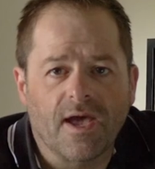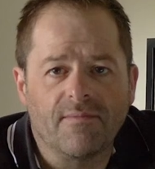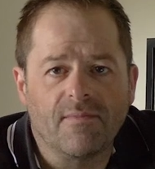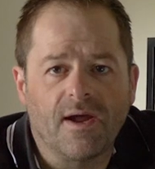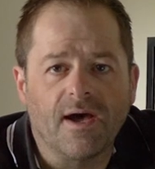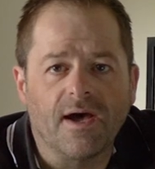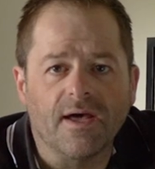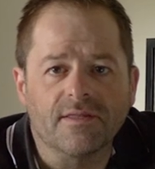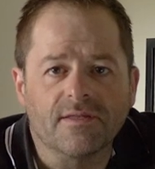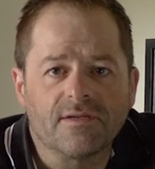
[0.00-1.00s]
camera
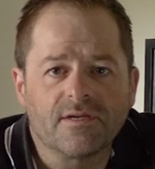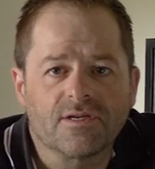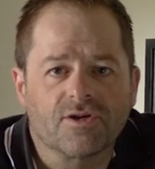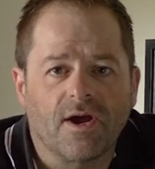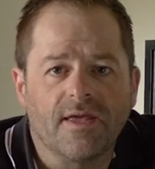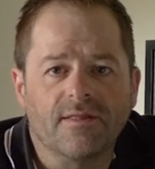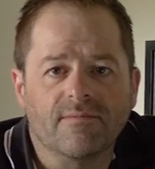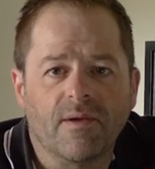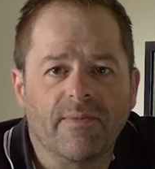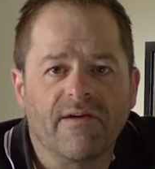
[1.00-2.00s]
and just try
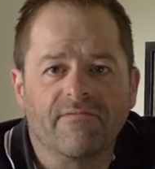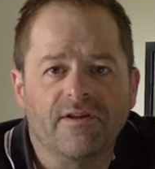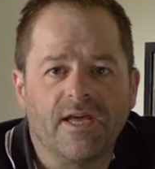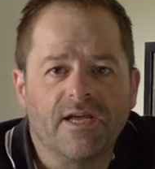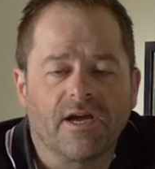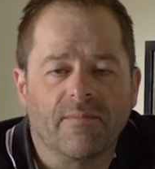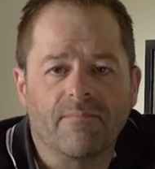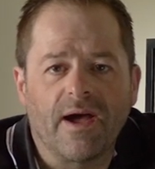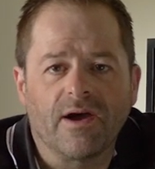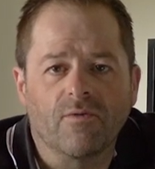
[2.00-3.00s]
and maybe every day come
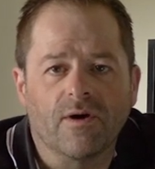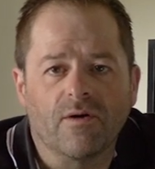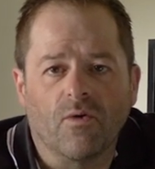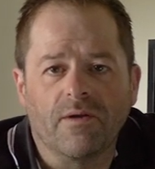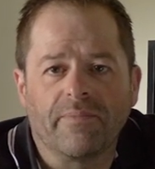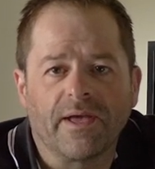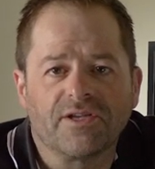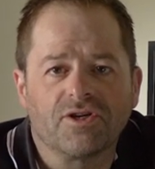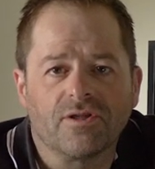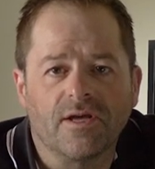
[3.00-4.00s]
back with one
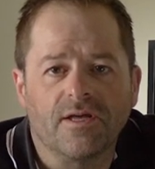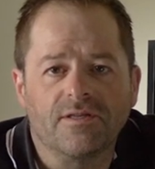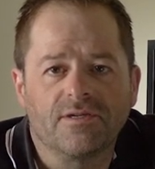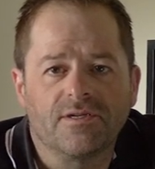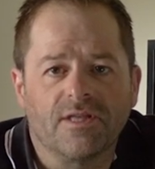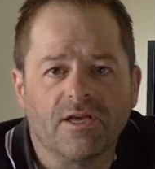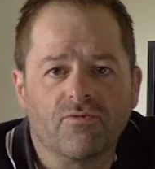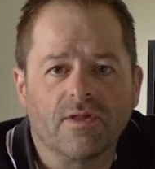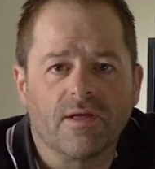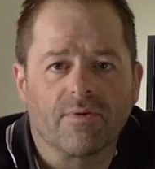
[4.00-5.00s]
picture that's that
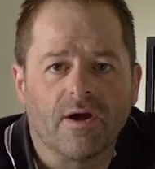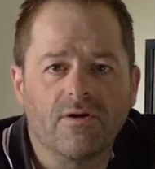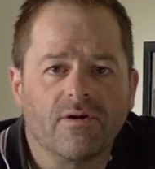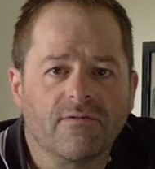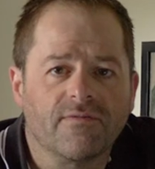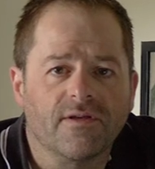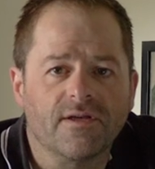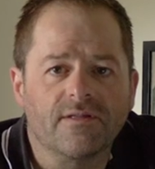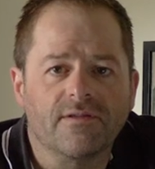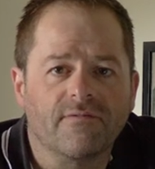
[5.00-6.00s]
you're really proud of
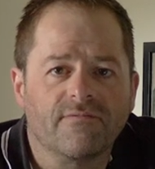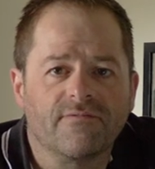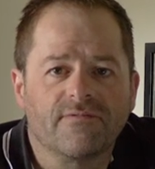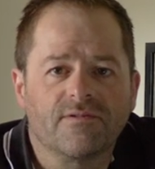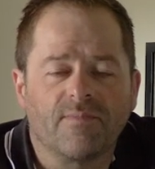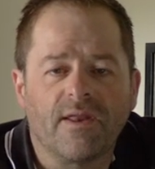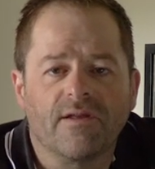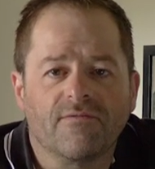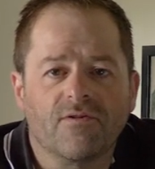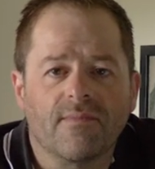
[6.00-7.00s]
that you've
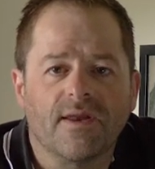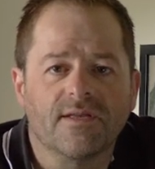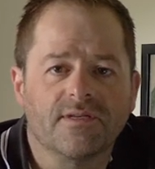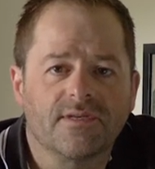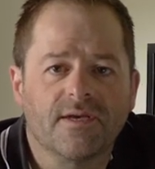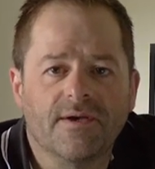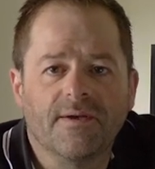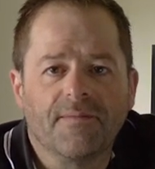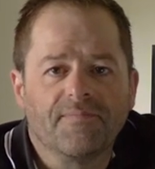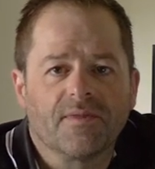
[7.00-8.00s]
spent a few minutes
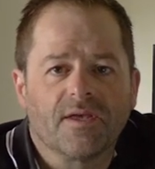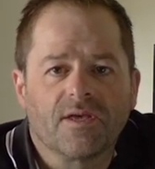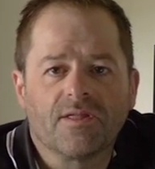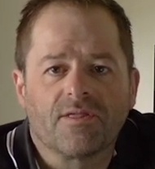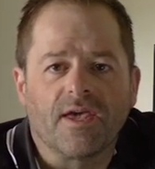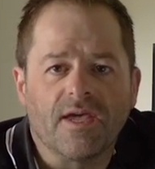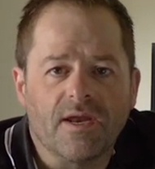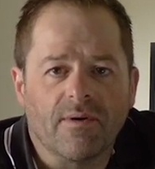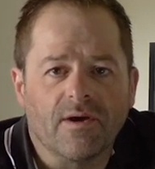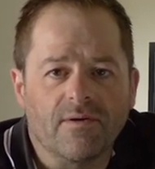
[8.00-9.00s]
thinking
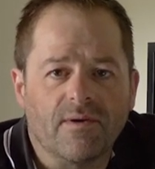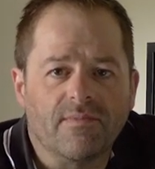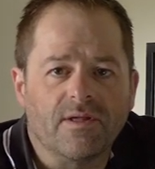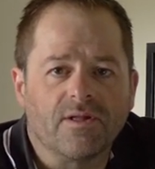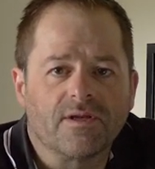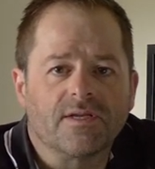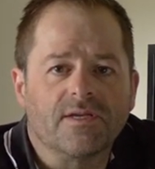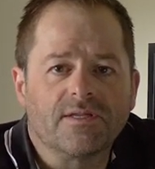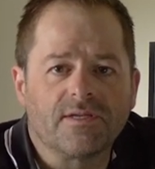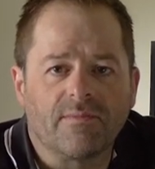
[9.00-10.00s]
about. Maybe you looked
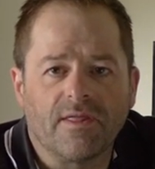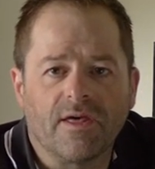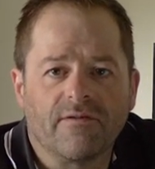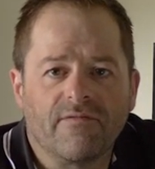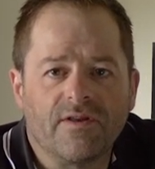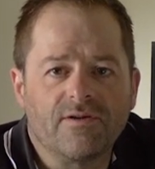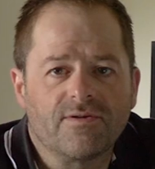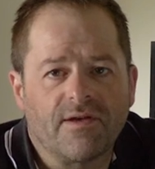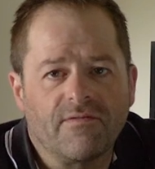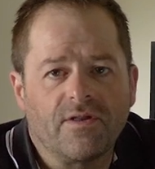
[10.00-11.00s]
at some of the other
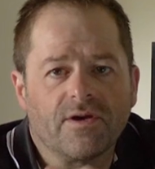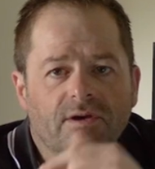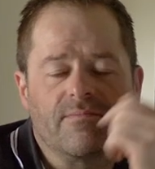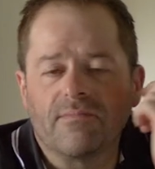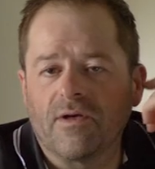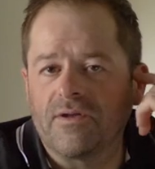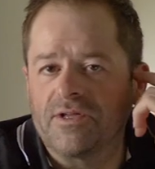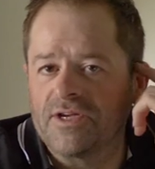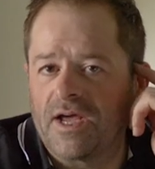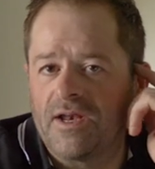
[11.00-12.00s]
videos. Have a look on on
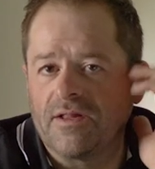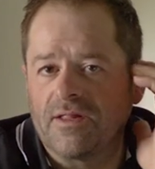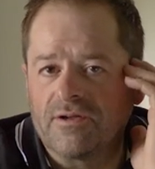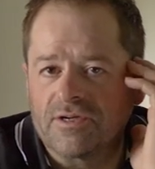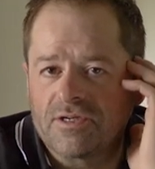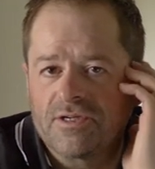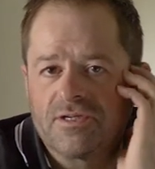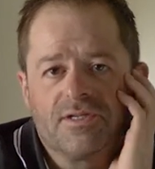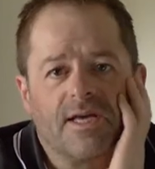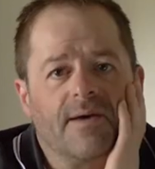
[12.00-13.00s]
the channel.
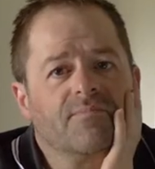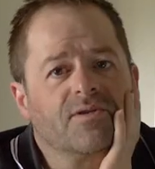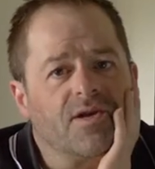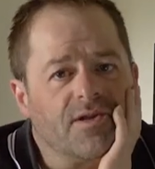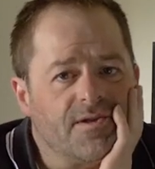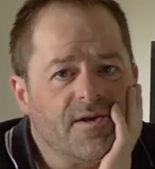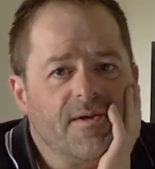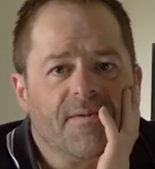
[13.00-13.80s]
There's tips on